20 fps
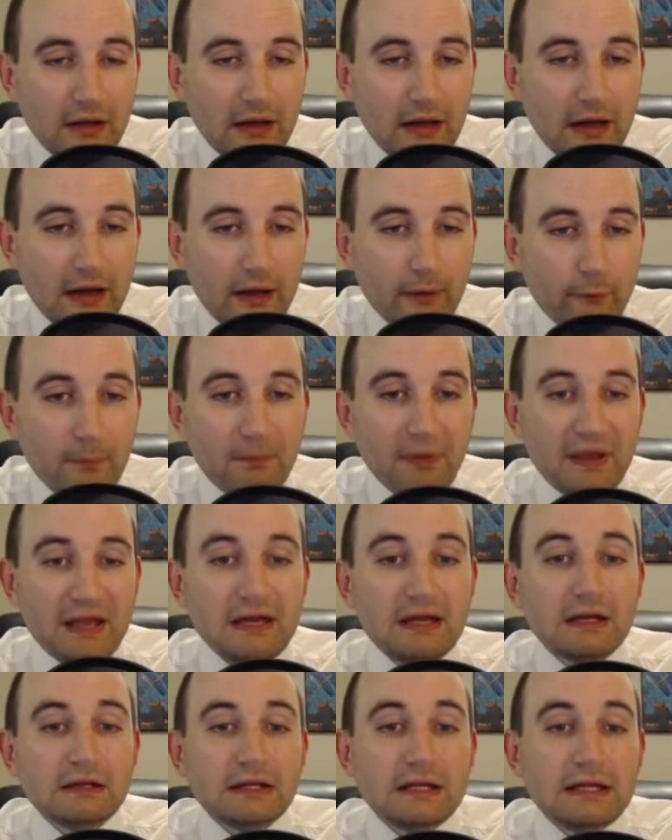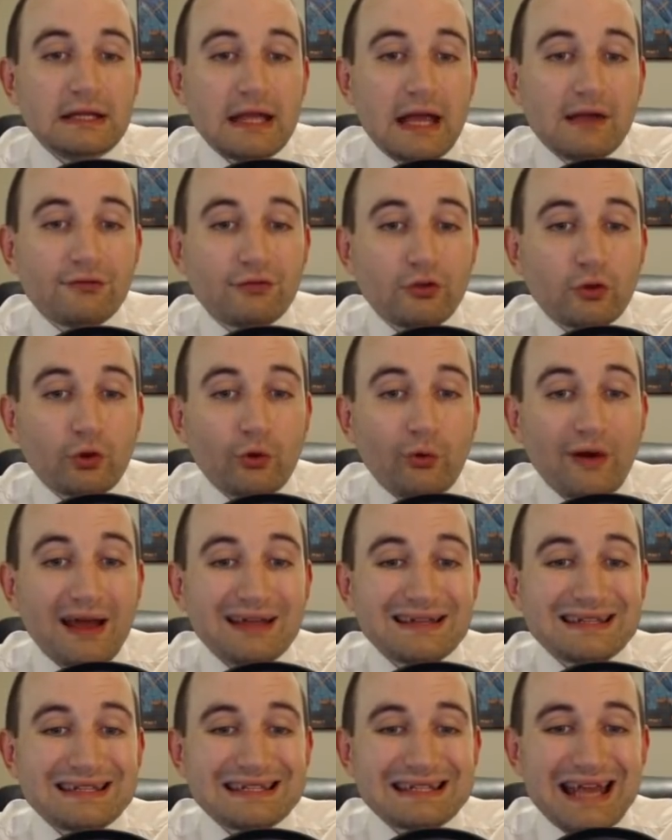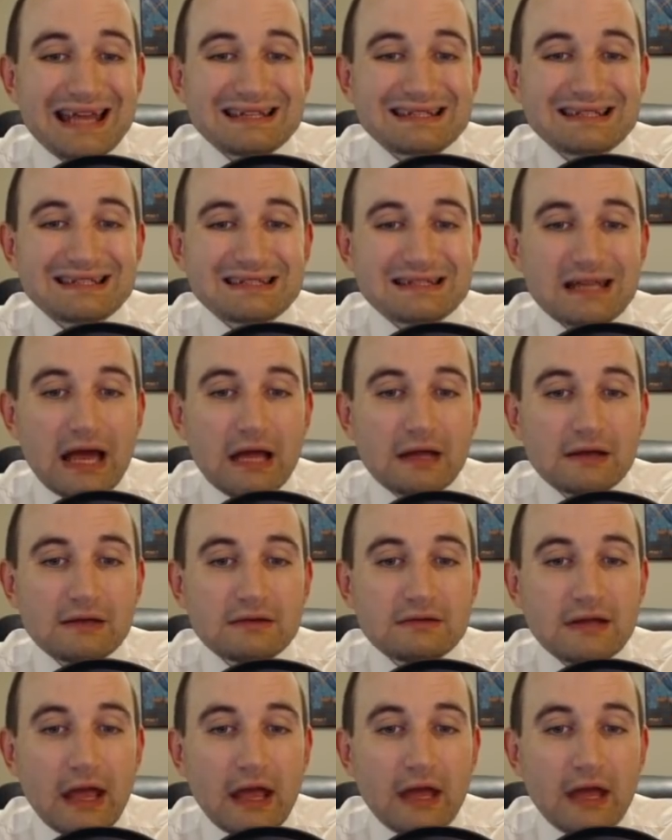Repeatedly as the crowd sat stunned